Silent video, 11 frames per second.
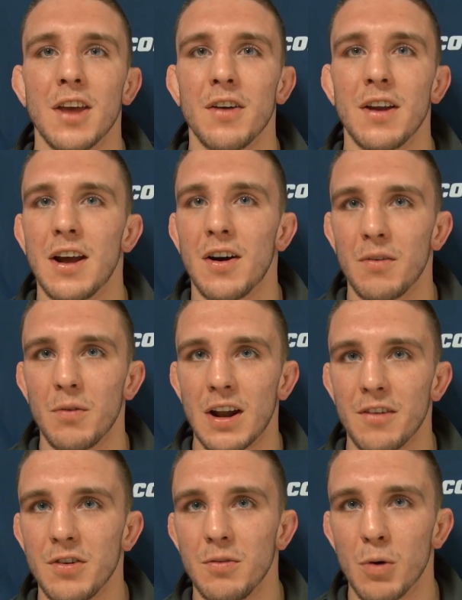there right now. We got
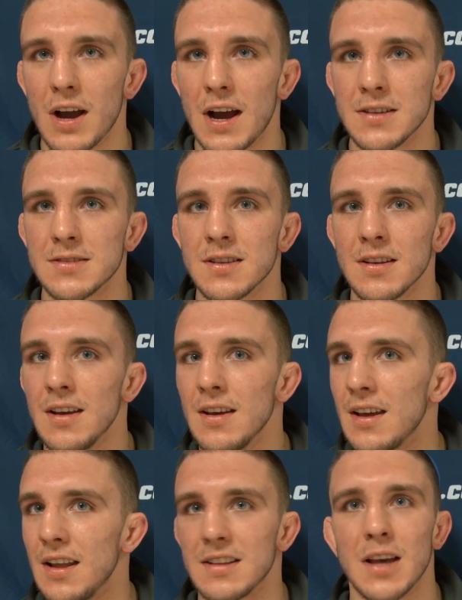a few more guys
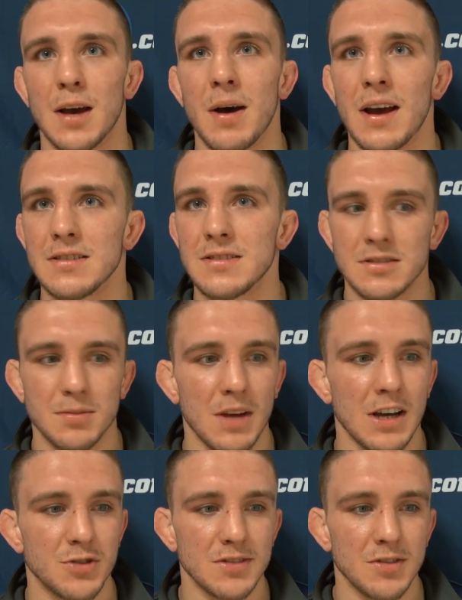in the semis and some
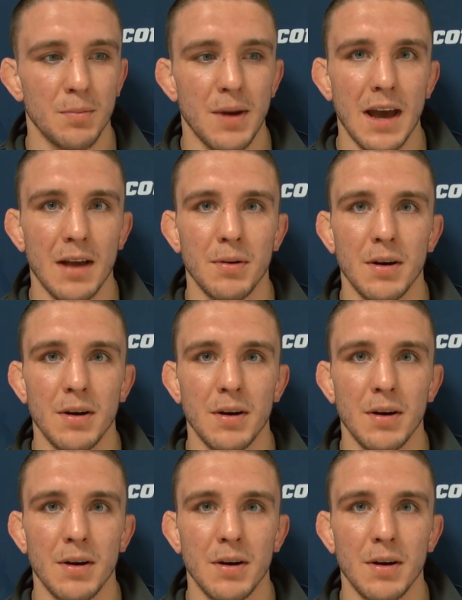guys wrestling back,